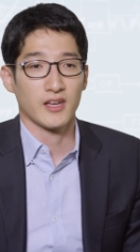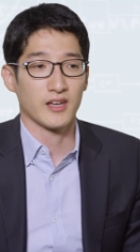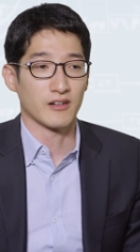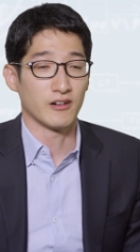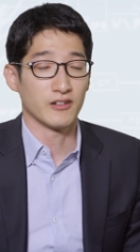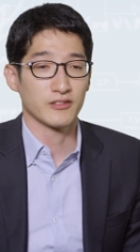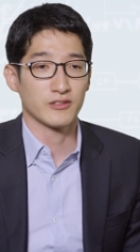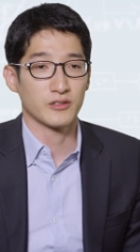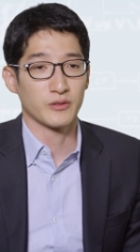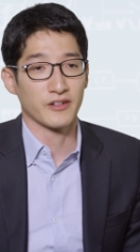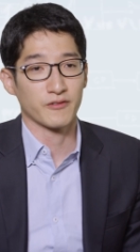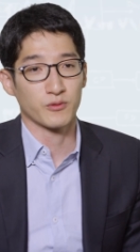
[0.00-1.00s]
And
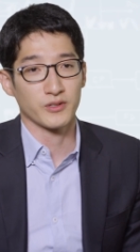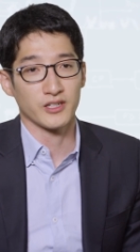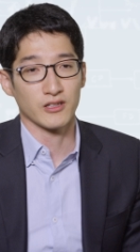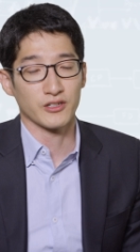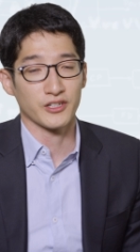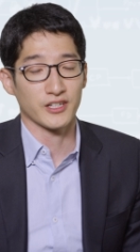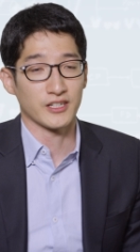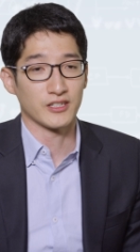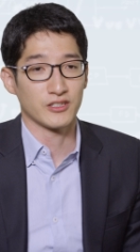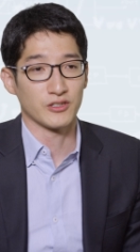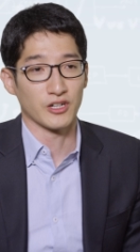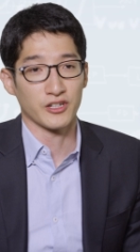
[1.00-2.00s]
also, if we look
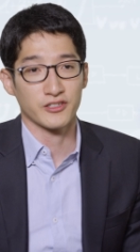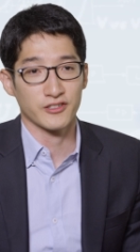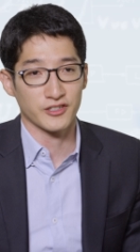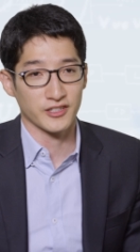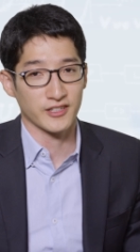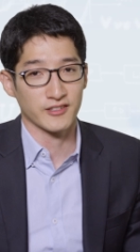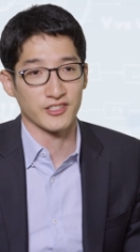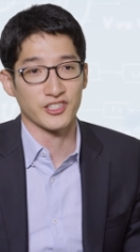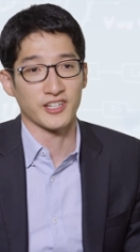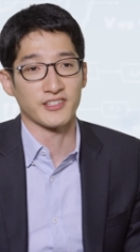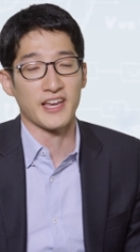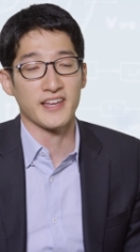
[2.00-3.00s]
into other circuits
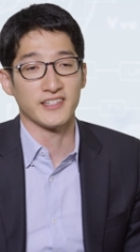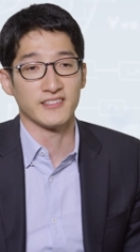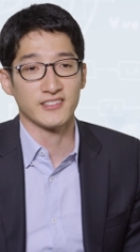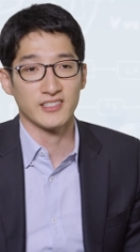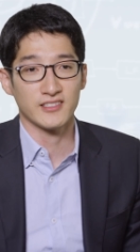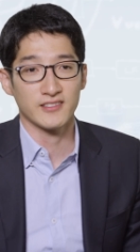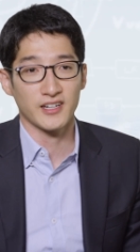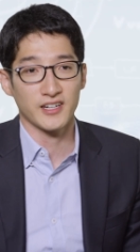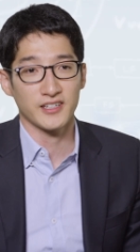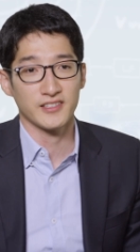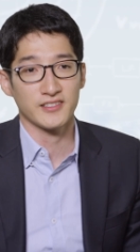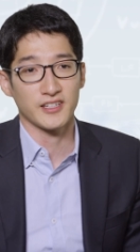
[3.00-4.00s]
such as A D C
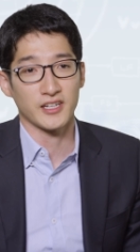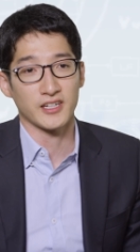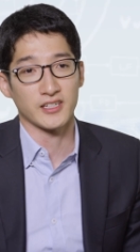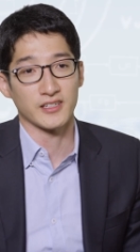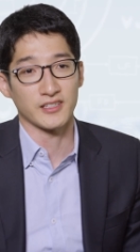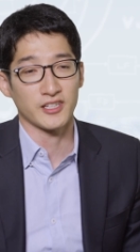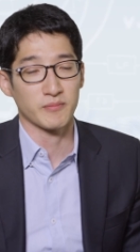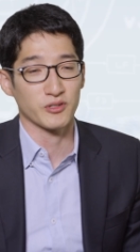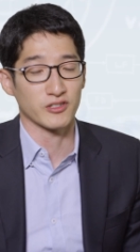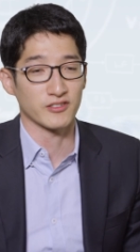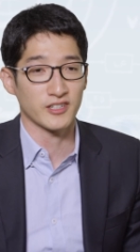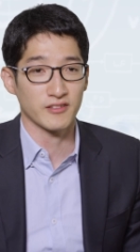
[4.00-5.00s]
designs and uh,
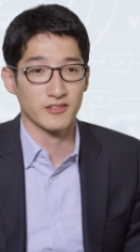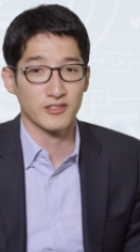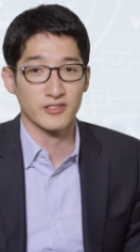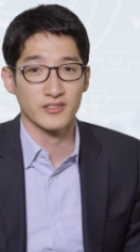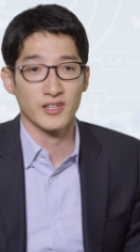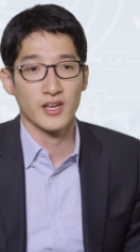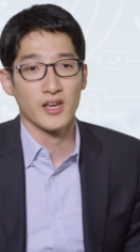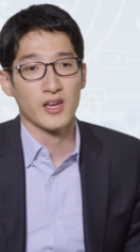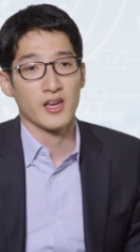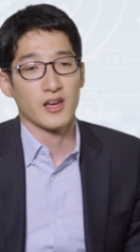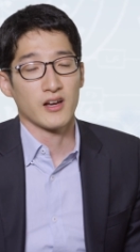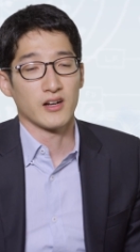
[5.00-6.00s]
temperature sensors,
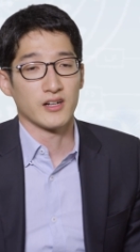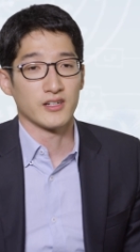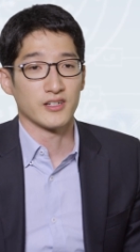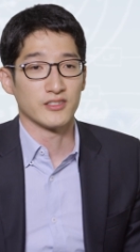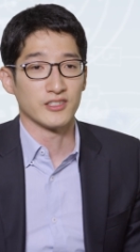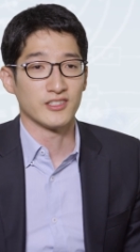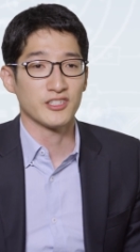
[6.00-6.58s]
uh, the